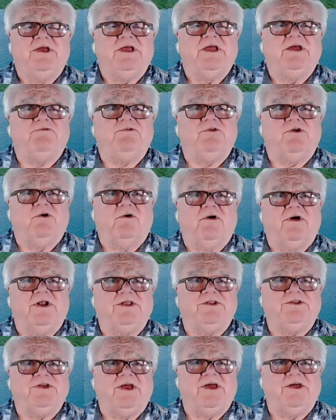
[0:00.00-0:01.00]
If you're on a
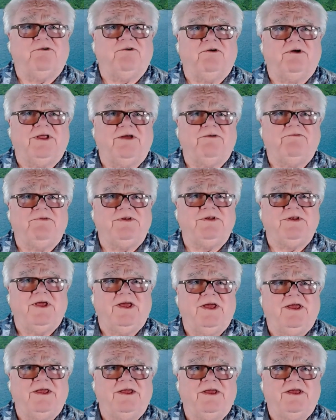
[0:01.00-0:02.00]
10 or 11
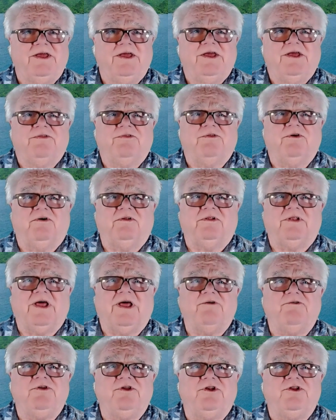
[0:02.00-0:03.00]
day, they'll allow
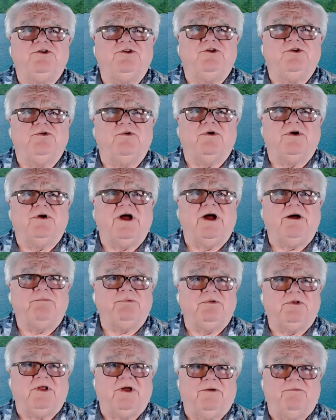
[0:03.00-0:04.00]
you to do a
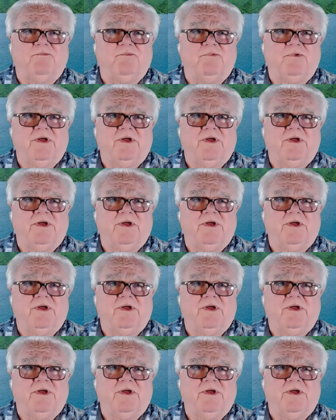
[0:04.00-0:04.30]
couple of them,